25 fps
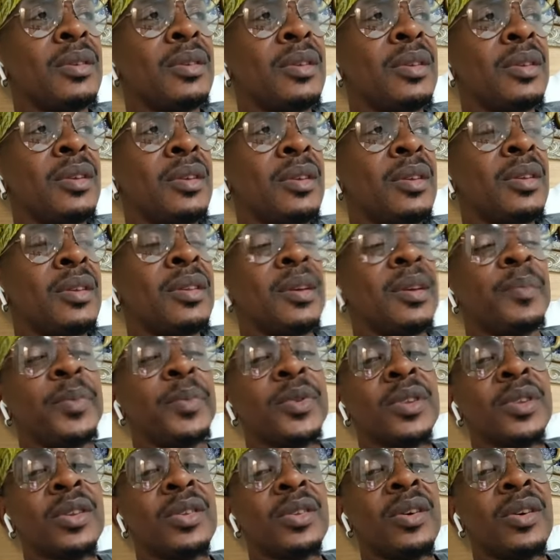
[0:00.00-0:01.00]
you put
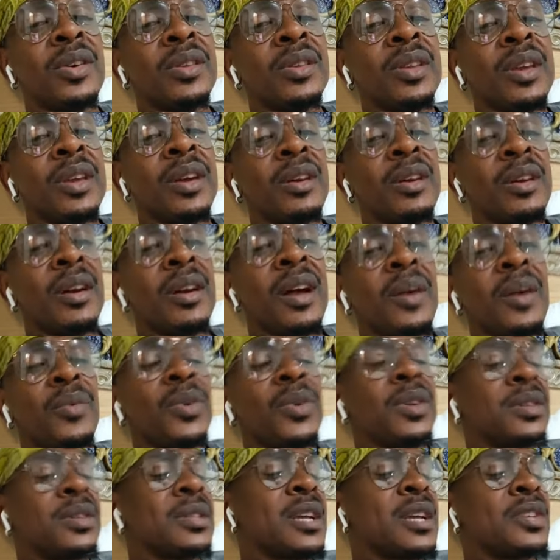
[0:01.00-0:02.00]
it out there and we
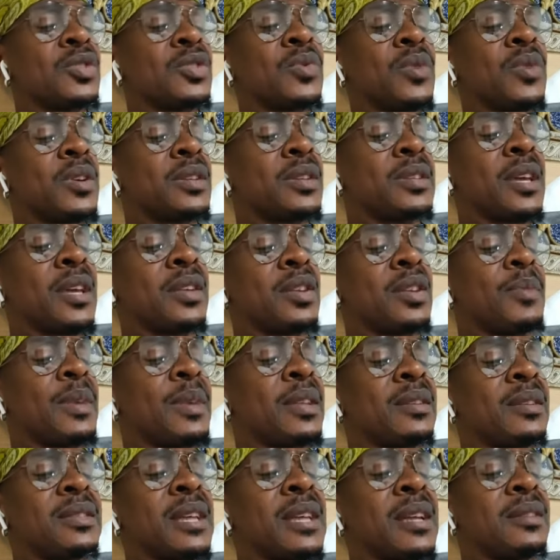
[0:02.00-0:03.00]
just show you say it don't make no
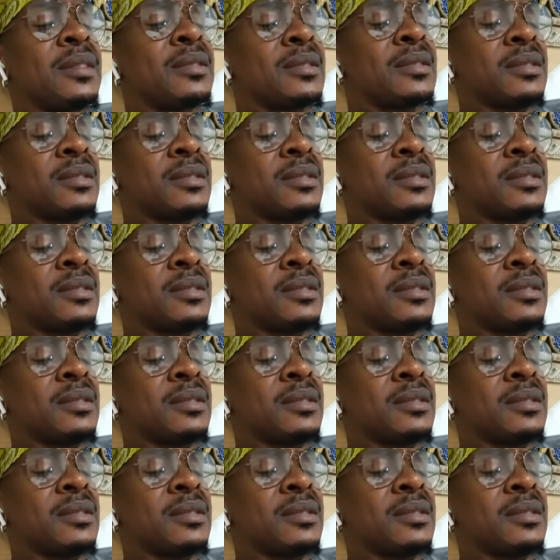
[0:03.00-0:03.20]
sense.